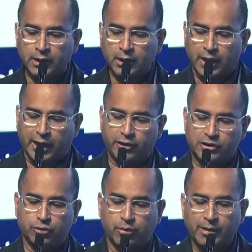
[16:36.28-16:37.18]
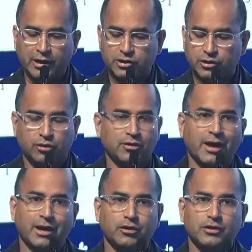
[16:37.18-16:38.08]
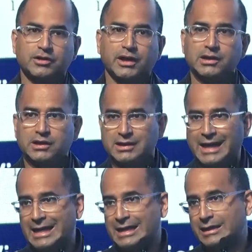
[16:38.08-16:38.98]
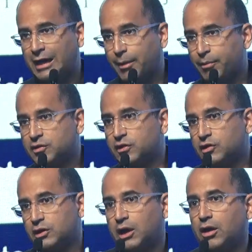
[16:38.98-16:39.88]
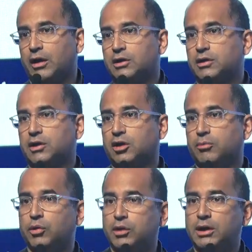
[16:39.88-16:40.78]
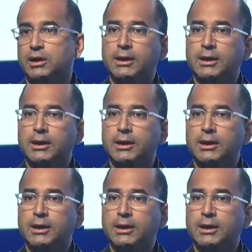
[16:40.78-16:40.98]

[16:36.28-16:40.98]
I also will mention there's a lot of good studies at taking hypertension care into the community.